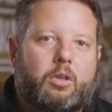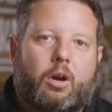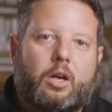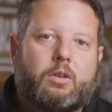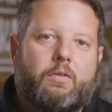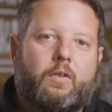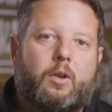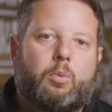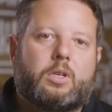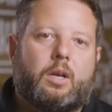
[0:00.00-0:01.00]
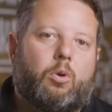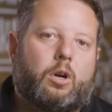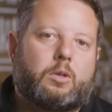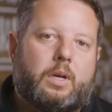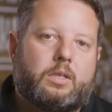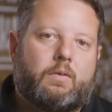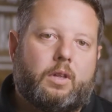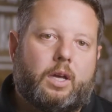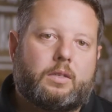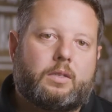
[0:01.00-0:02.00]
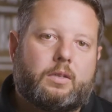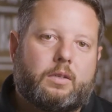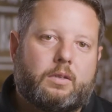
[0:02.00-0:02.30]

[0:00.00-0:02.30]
they're also 50% more expensive than us.